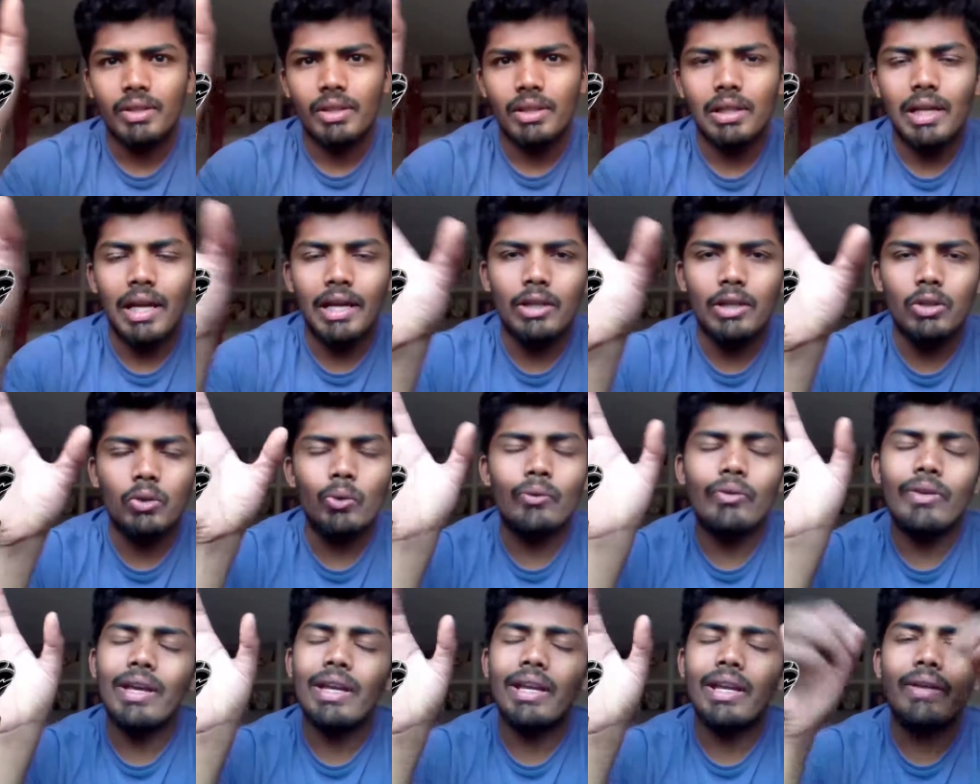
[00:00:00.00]
like
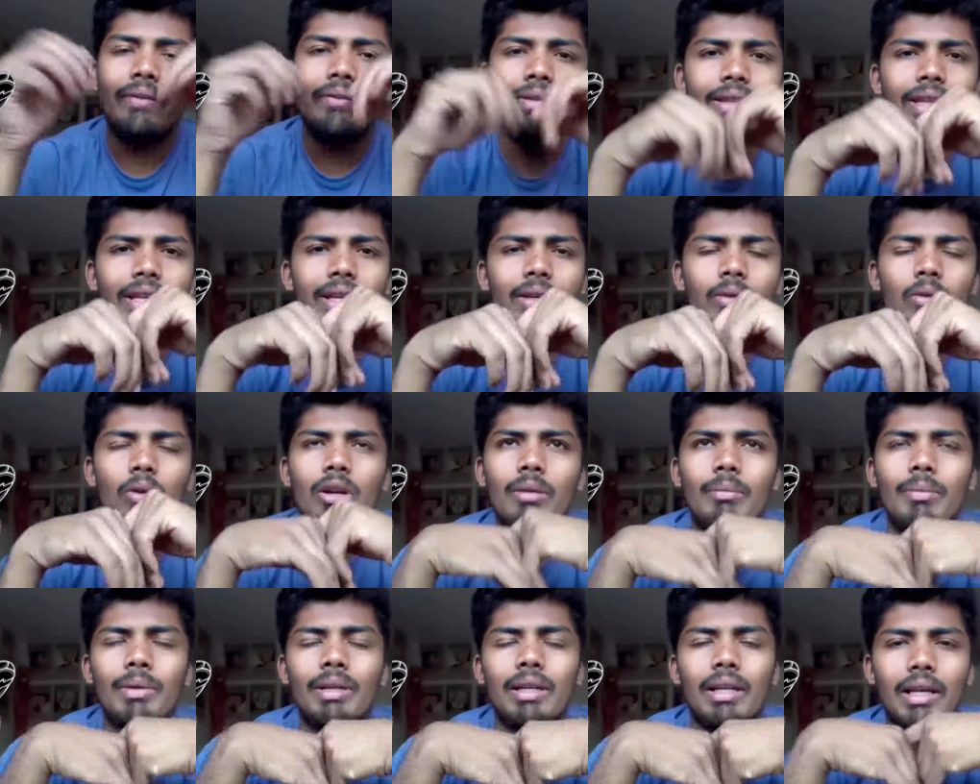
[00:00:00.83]
luffy and everything
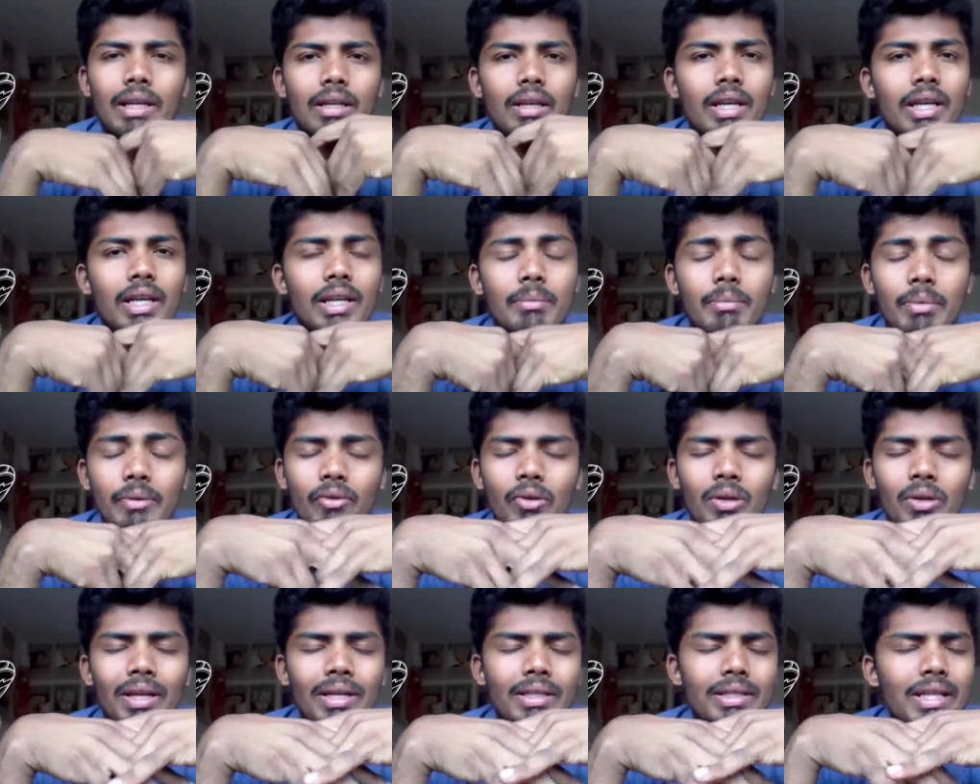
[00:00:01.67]
gonna be like ready
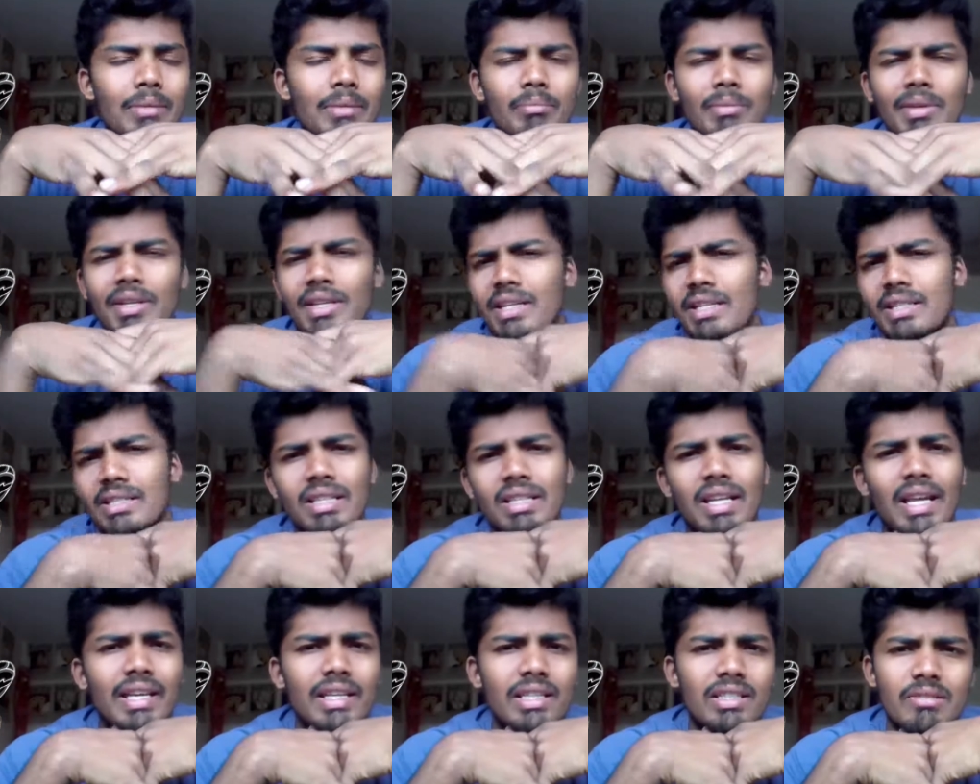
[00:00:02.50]
before like 10 minutes
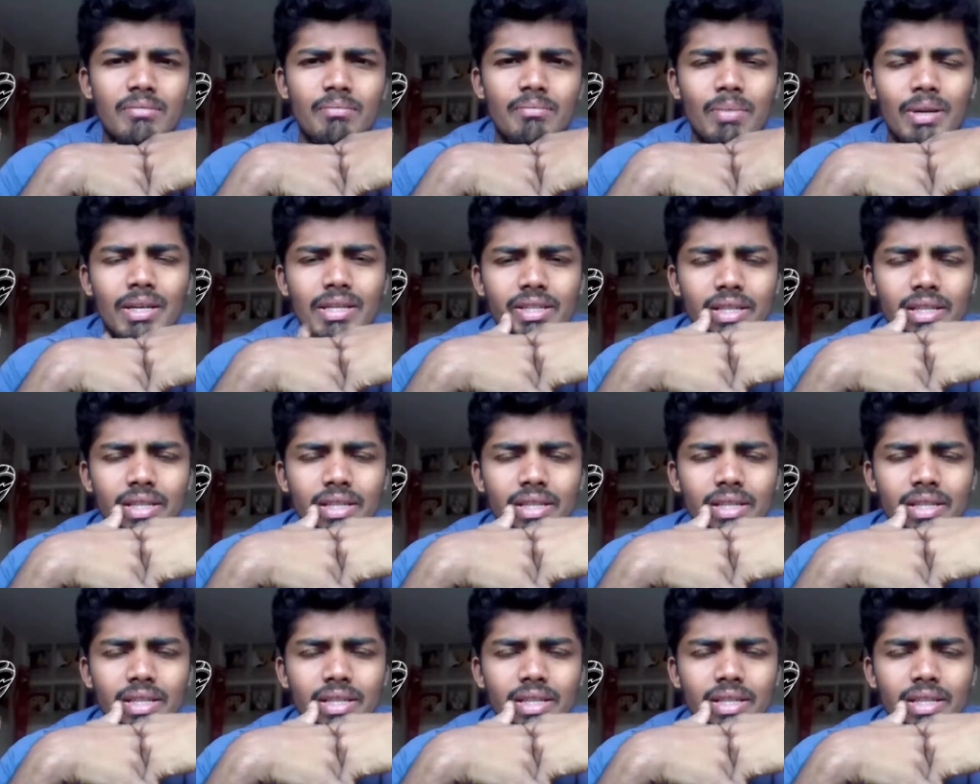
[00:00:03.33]
like jimbei